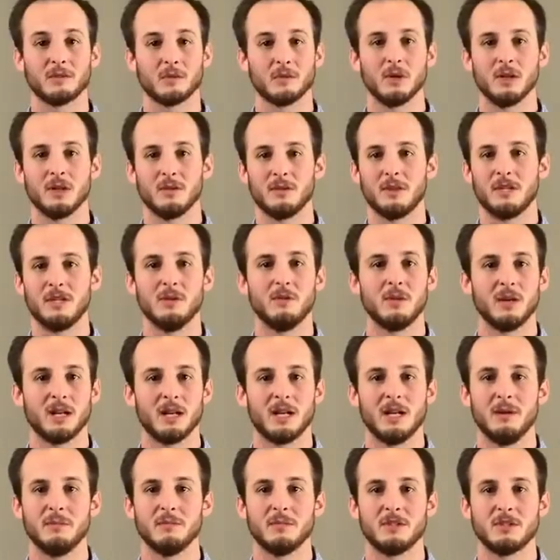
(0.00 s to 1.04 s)
to work with you when it
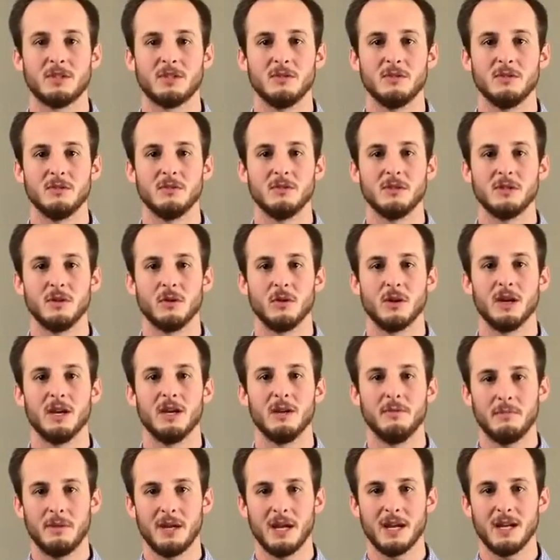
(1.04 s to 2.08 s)
comes to your
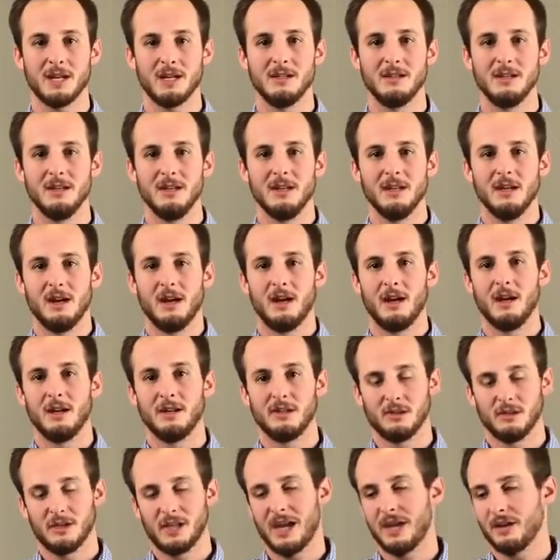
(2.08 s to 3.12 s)
hip pain and
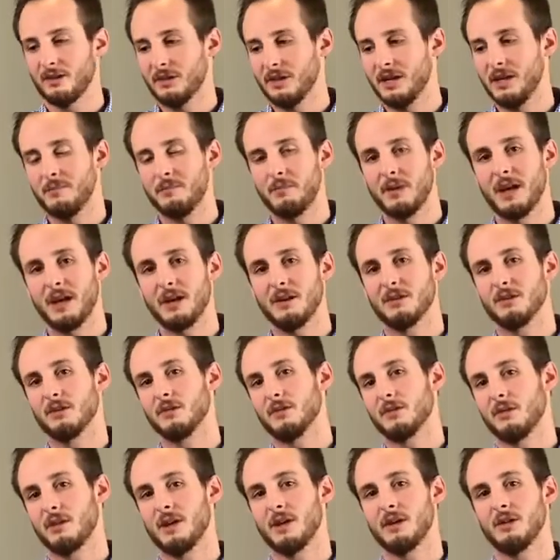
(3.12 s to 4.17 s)
your lateral hip pain or
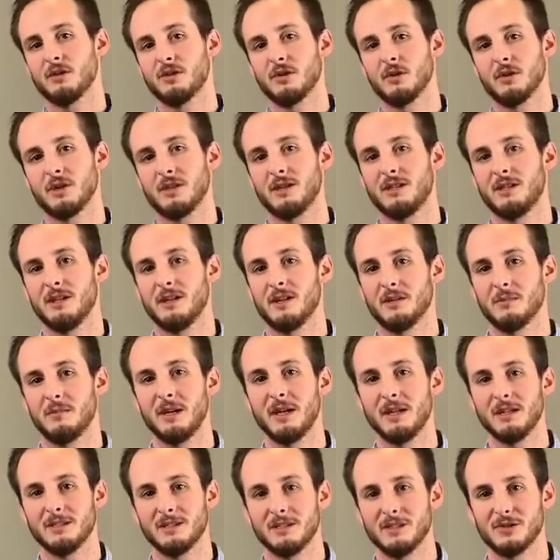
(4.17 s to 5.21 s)
greater trochanteric
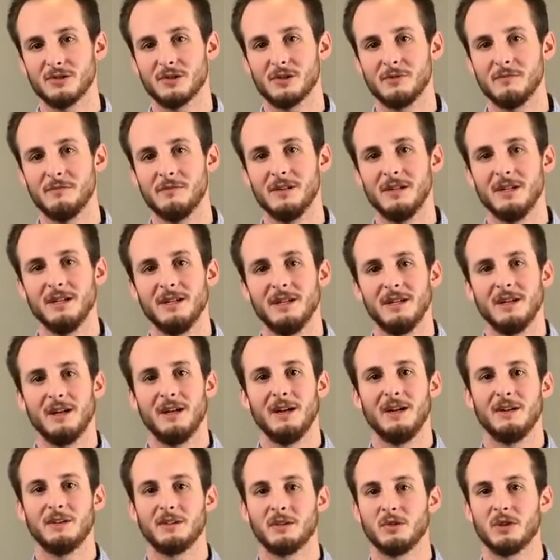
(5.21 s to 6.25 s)
pain syndrome.
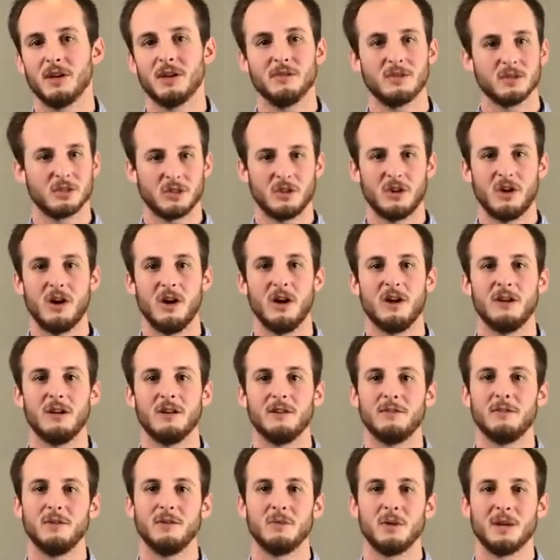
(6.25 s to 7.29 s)
So give us a call
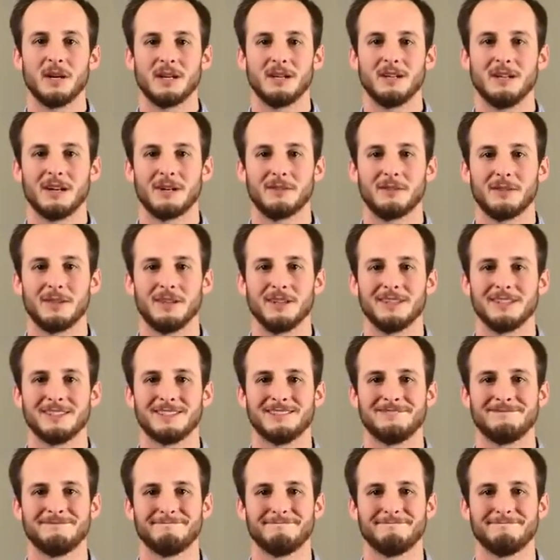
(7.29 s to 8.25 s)
if you want to connect with us.